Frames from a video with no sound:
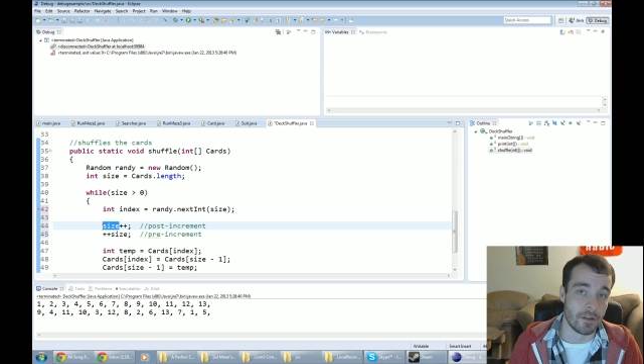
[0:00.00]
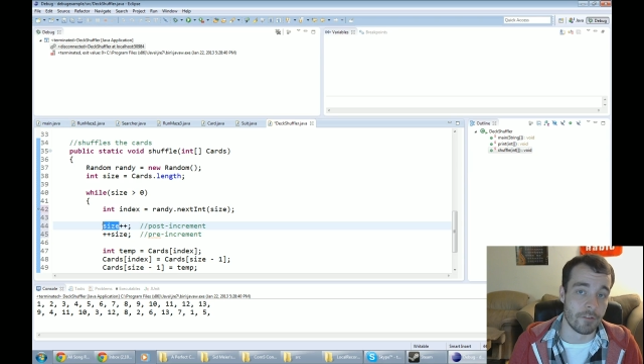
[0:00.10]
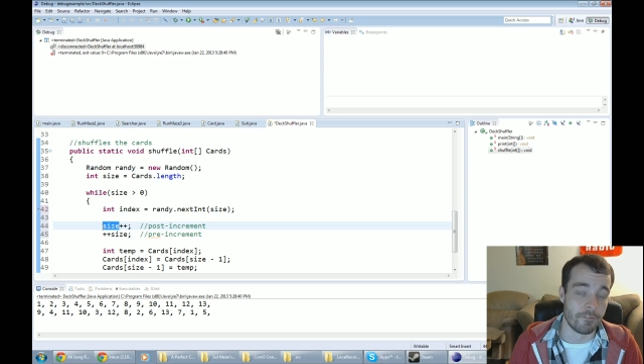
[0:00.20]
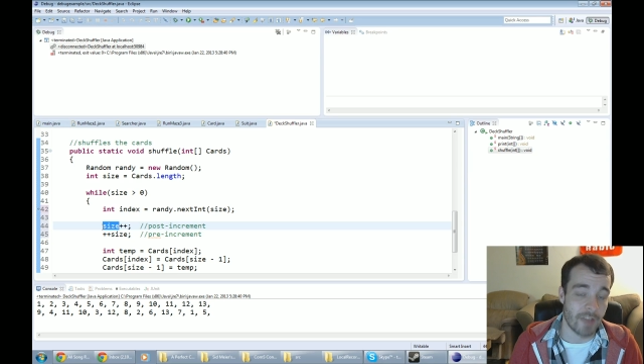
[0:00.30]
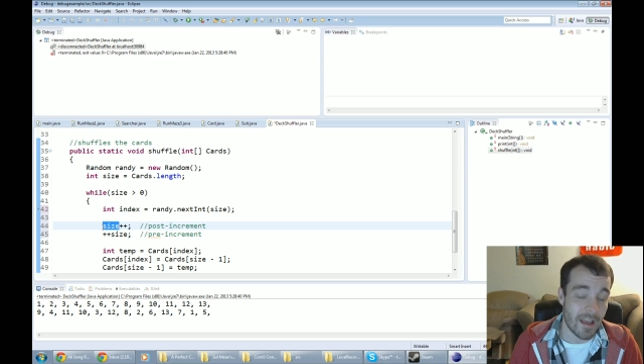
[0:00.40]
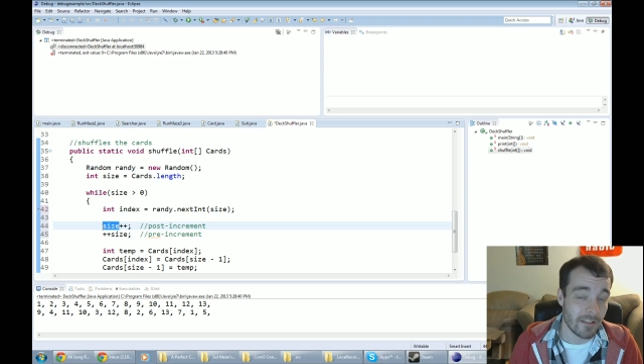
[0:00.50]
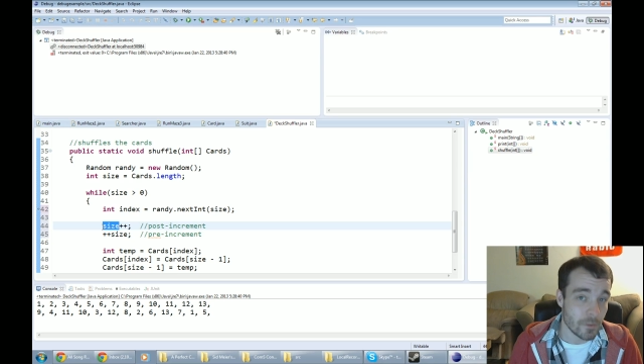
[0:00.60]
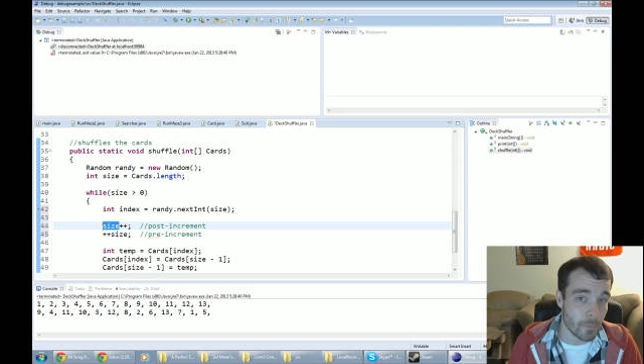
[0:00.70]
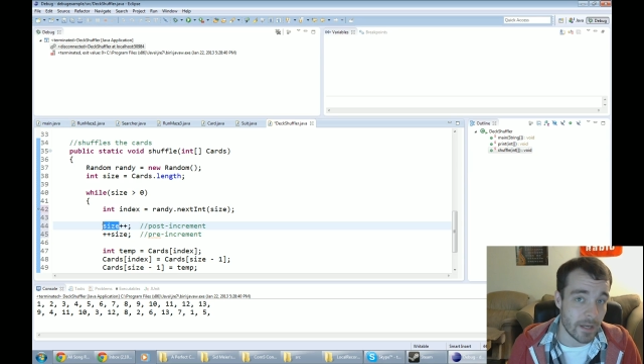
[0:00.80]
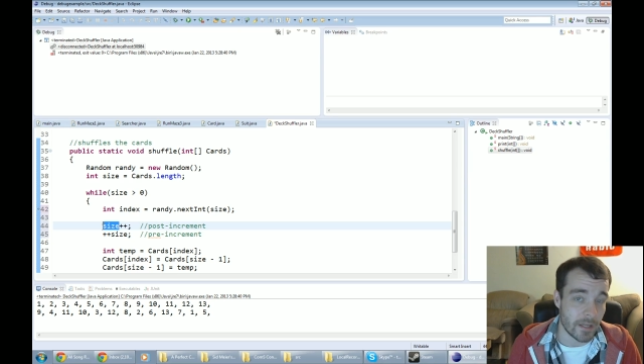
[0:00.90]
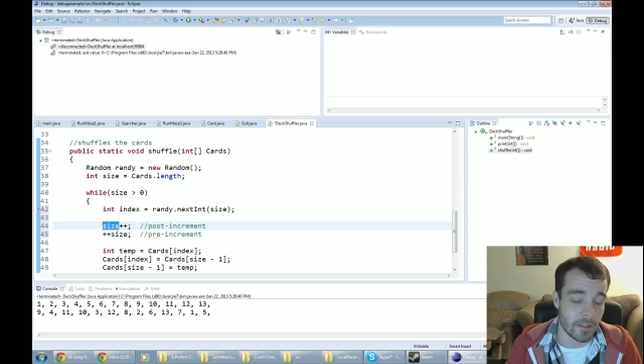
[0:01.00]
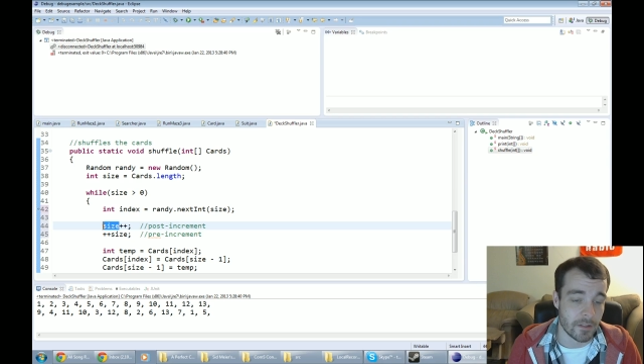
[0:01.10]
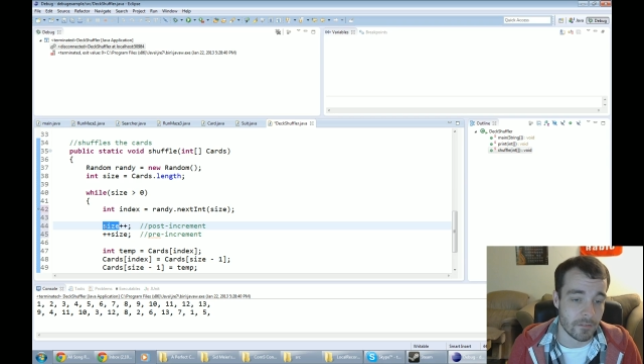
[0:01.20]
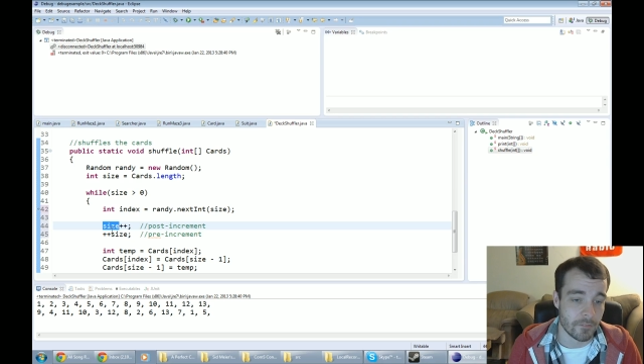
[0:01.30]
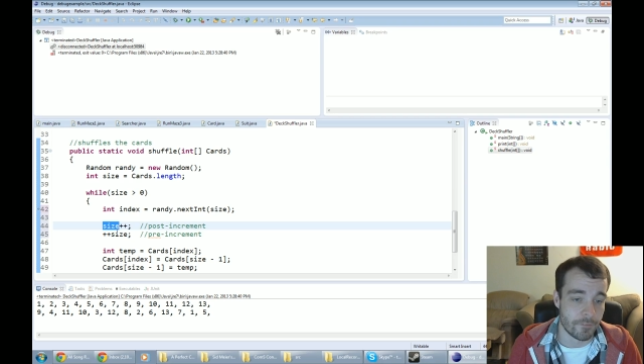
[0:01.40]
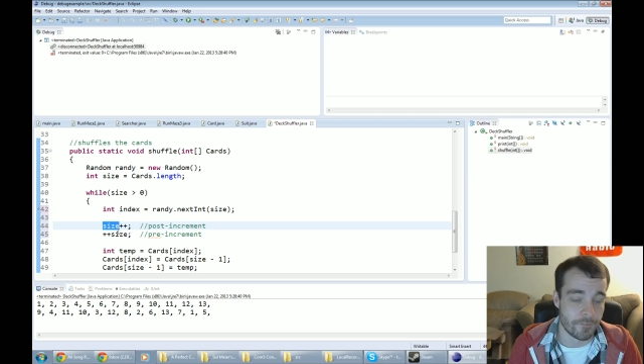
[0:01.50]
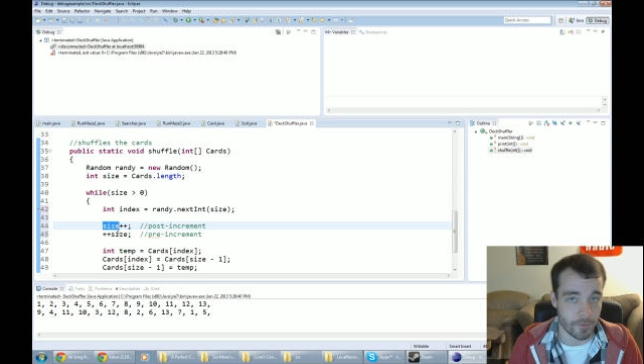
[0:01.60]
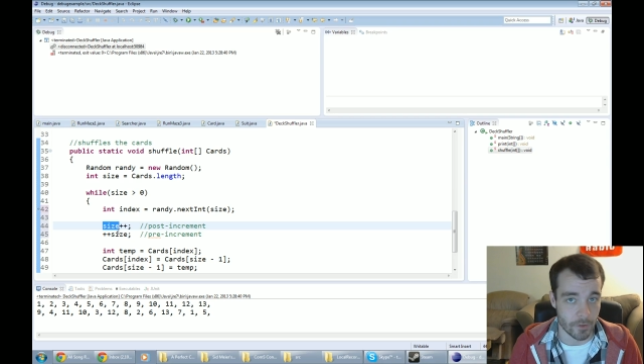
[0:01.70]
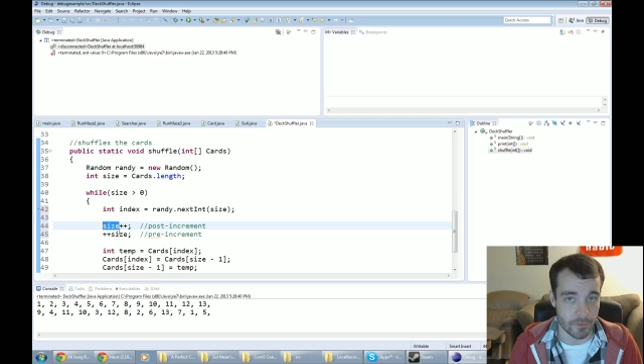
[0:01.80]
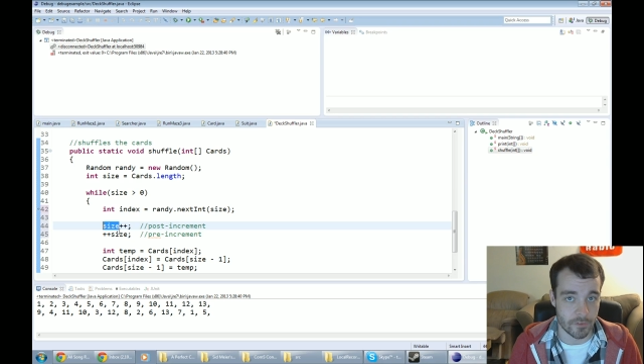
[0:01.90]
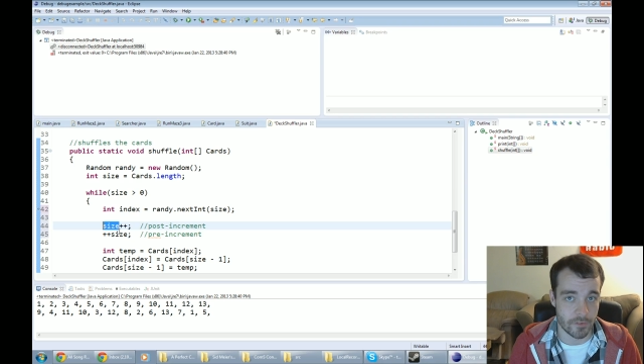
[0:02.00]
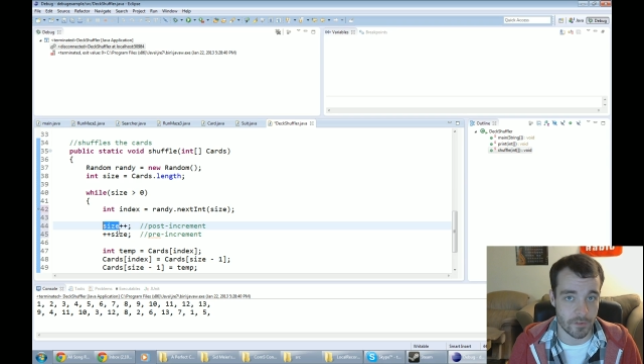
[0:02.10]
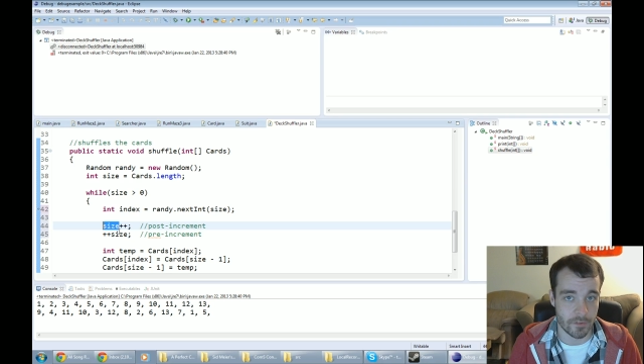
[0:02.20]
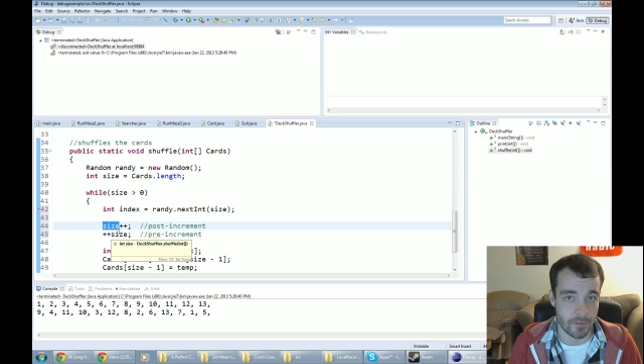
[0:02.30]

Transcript: evaluated first.